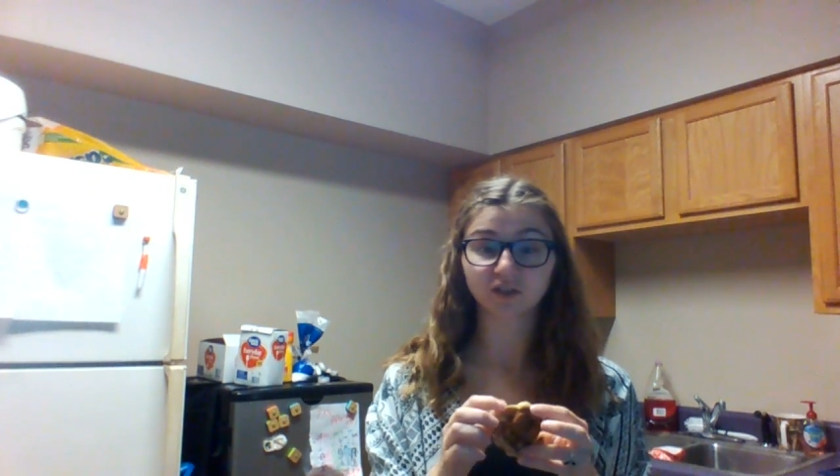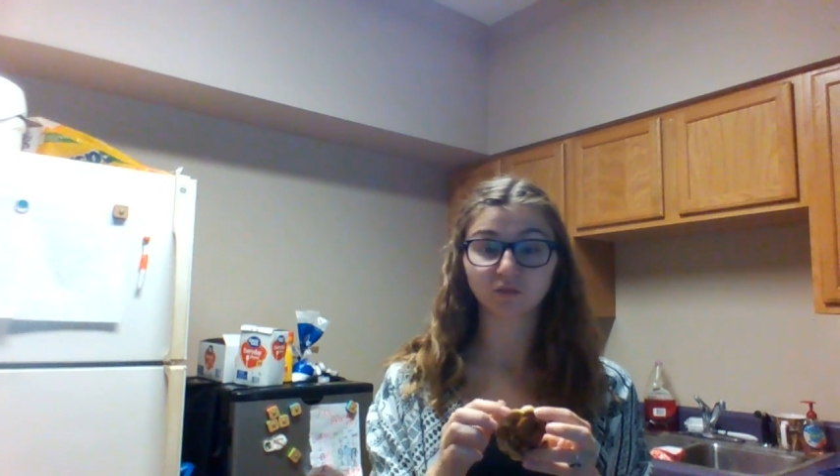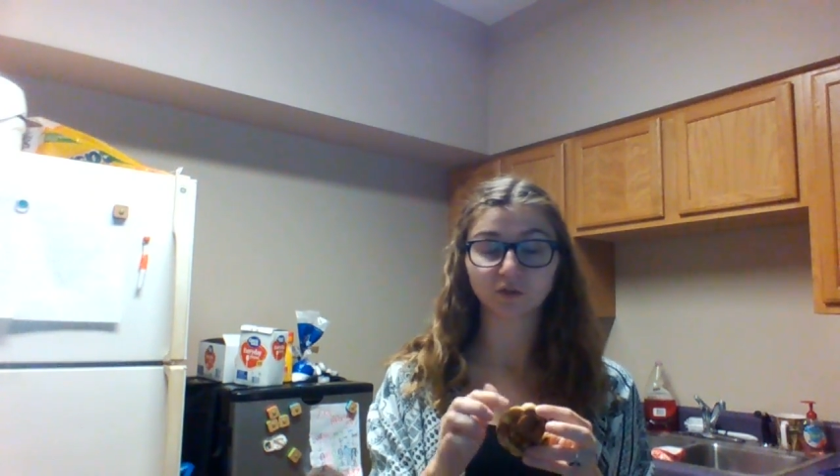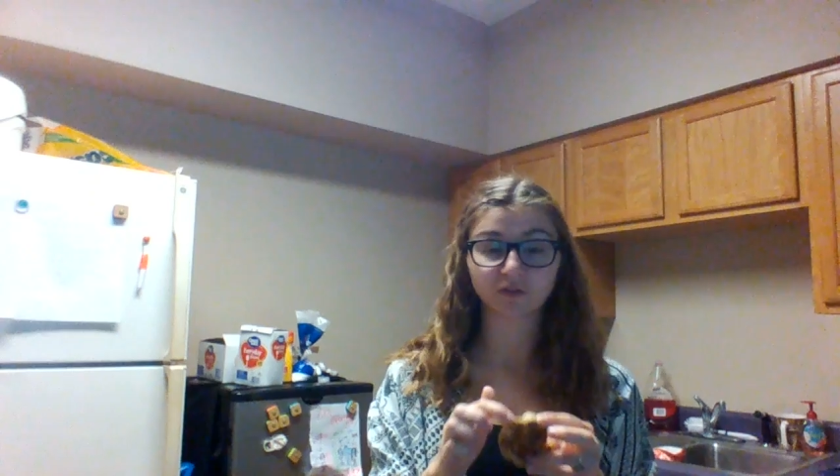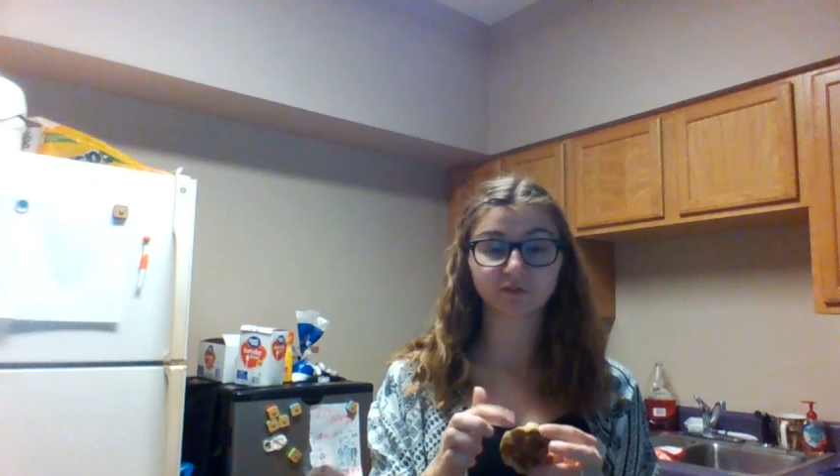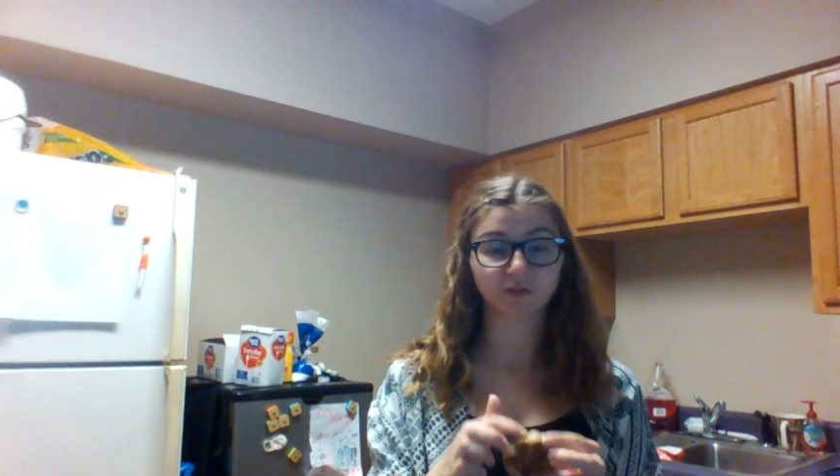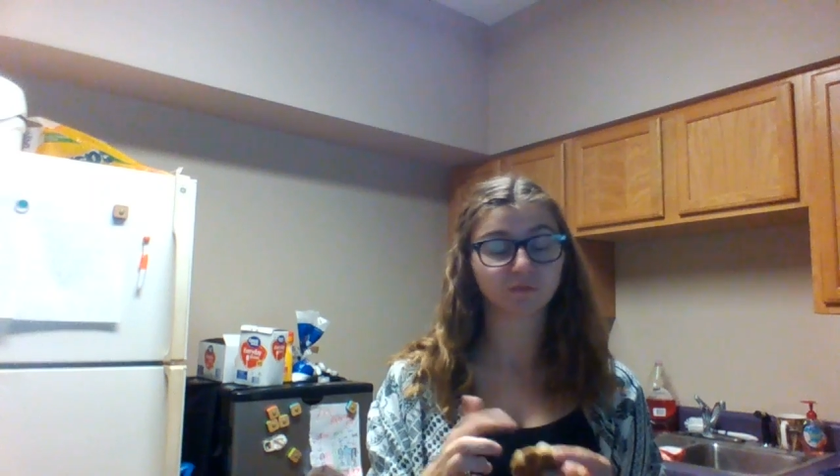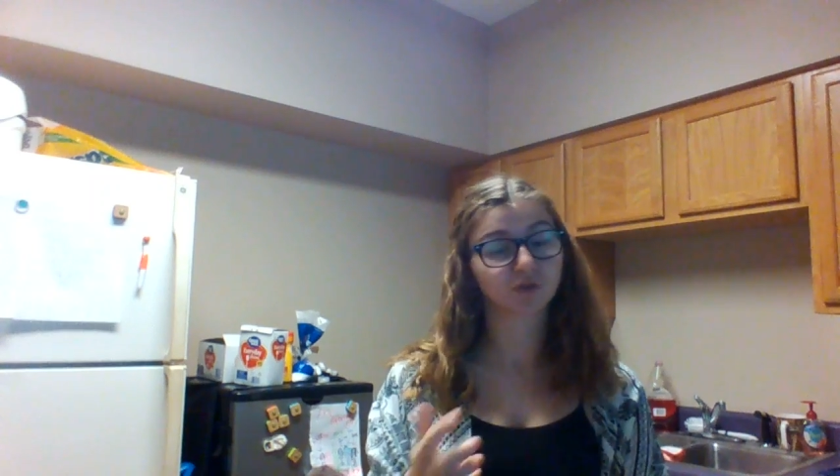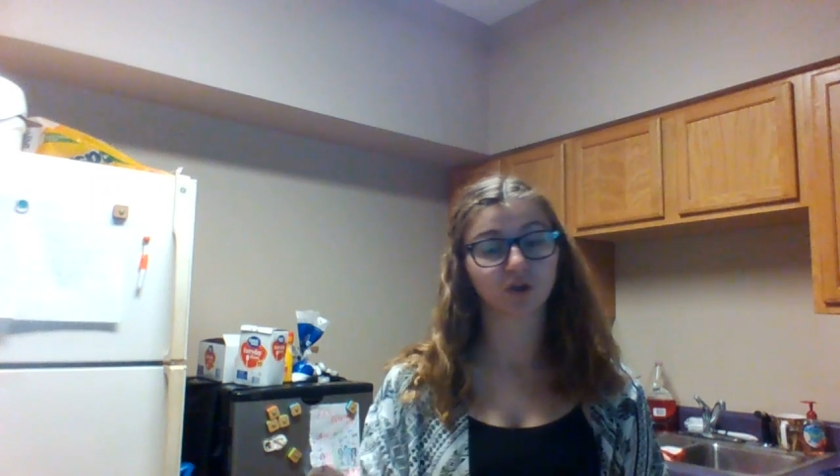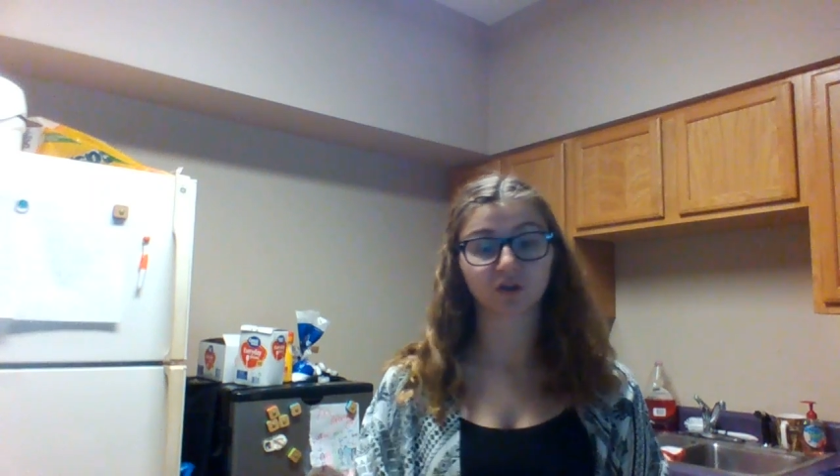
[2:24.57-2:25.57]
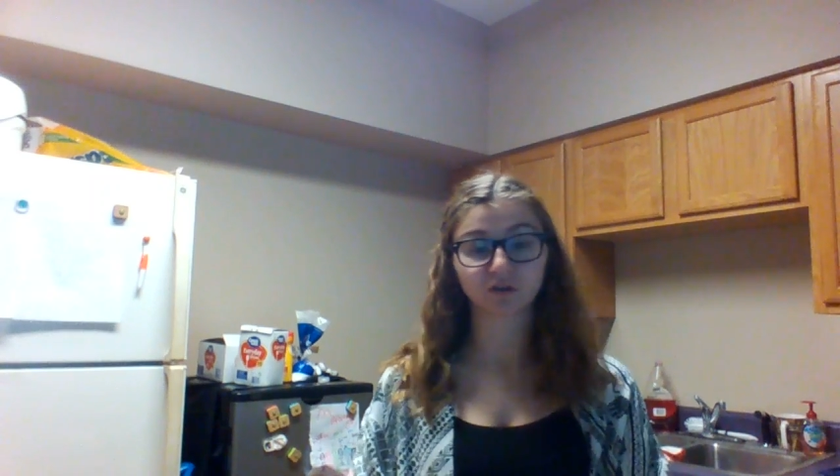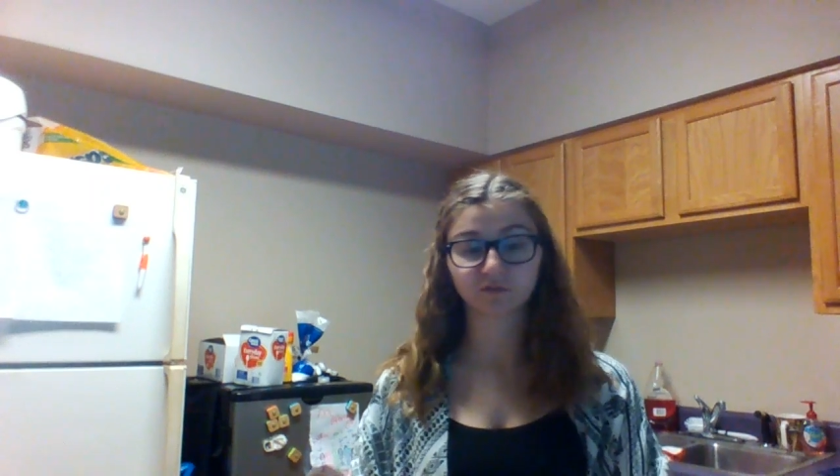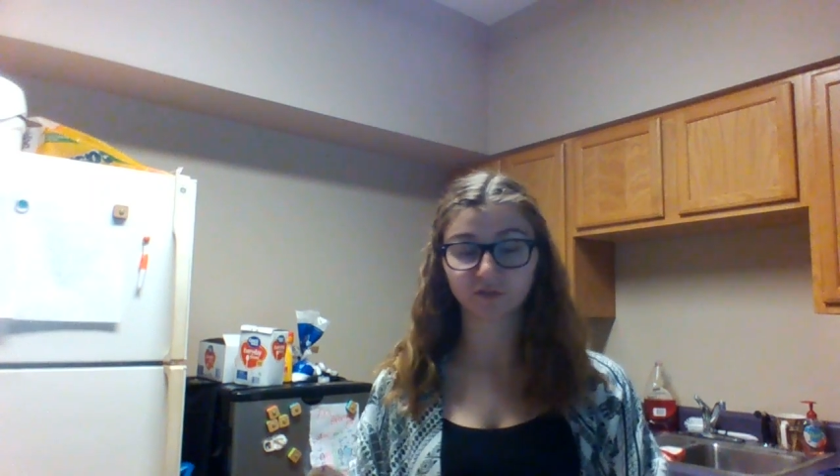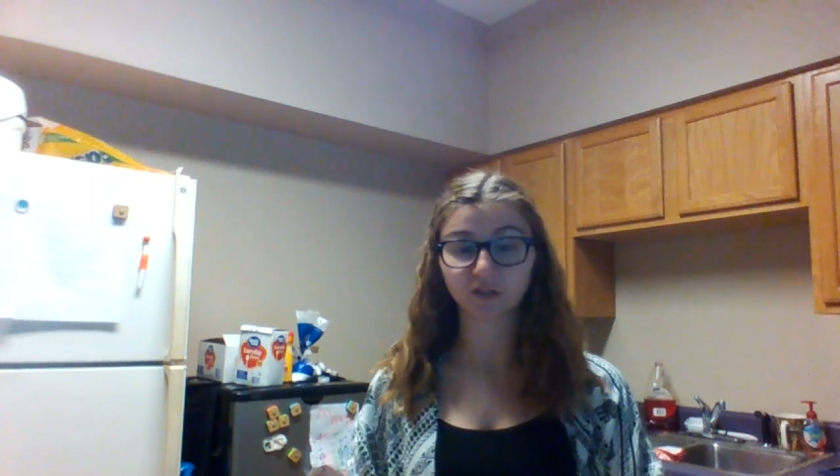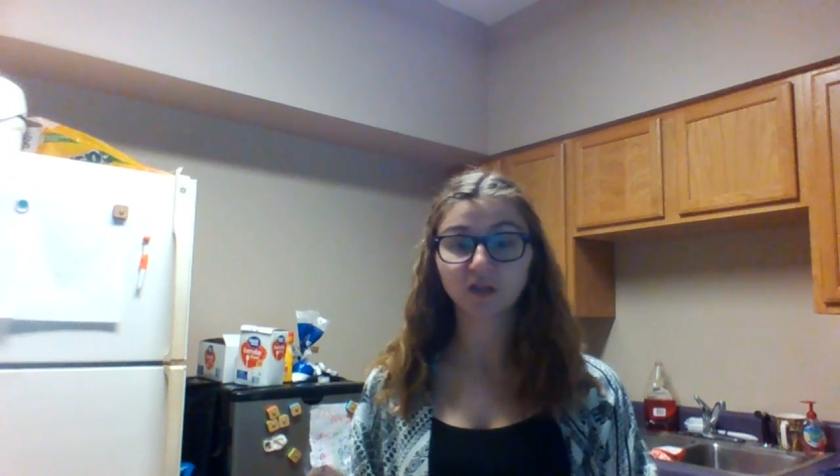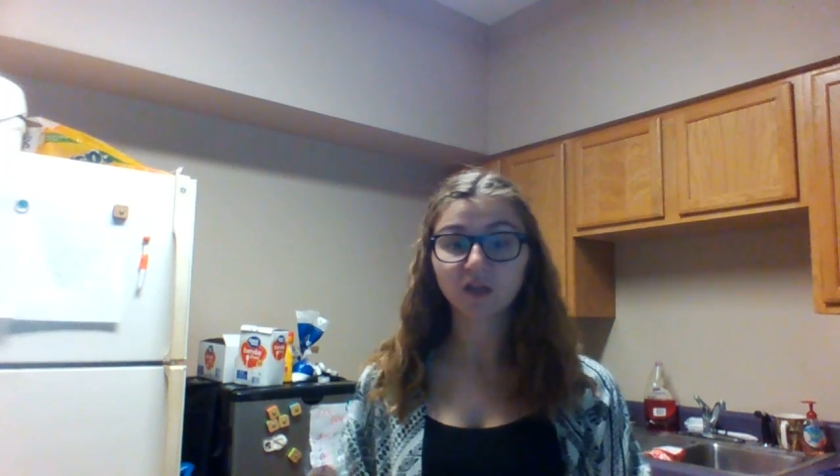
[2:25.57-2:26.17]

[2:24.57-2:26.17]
And when you feel them, you're not gonna feel